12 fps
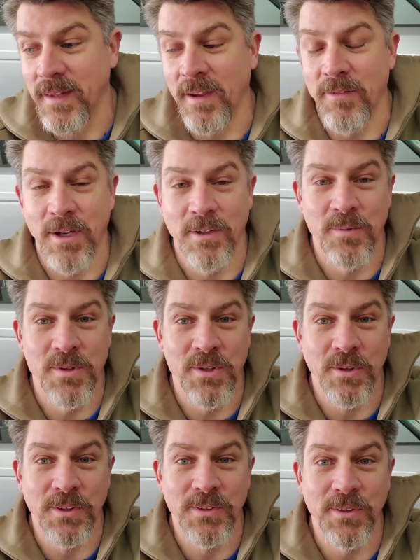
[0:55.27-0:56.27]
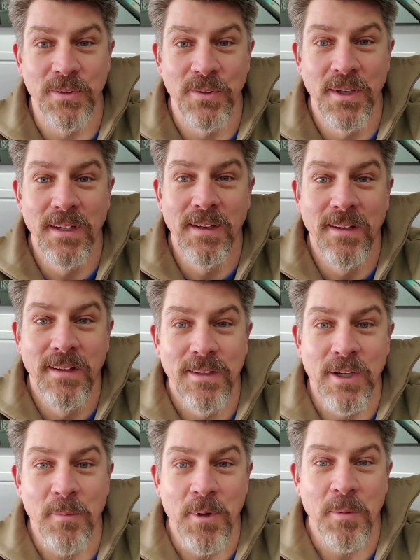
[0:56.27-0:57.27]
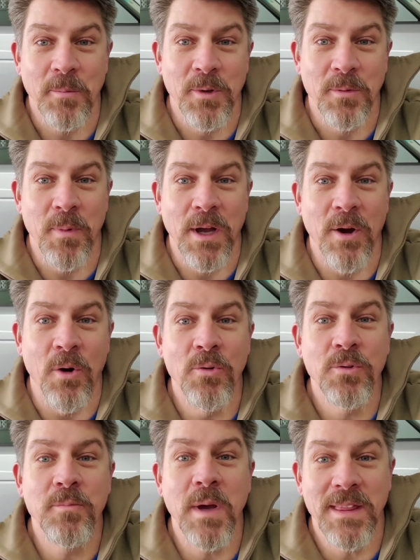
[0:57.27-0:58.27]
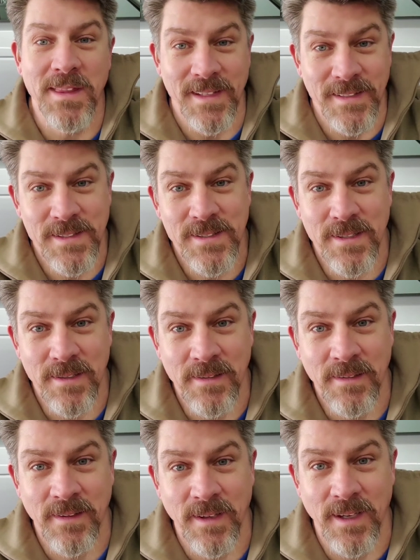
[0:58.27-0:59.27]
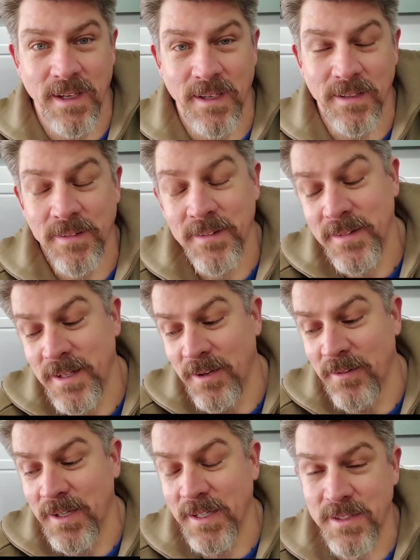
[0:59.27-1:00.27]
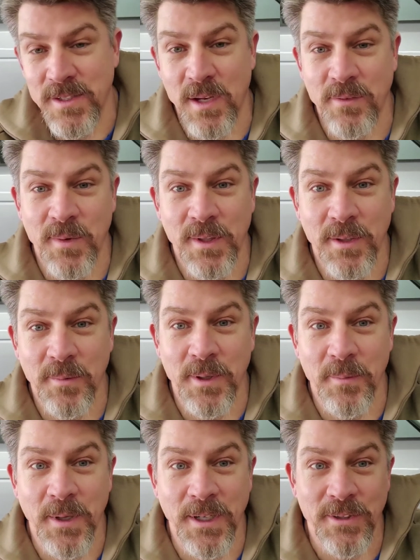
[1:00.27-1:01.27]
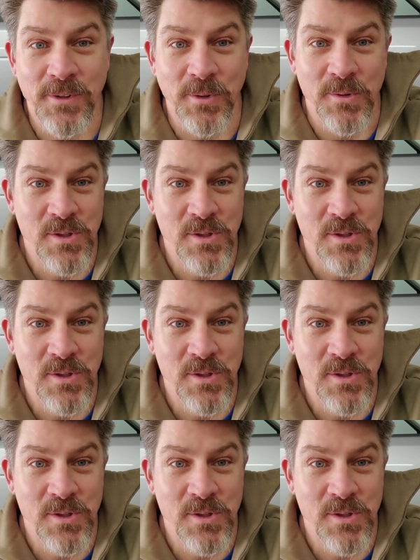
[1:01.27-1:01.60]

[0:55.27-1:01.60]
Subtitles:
I've had to resort to coming up with my own methods, you know, and it saves me a little bit of money too.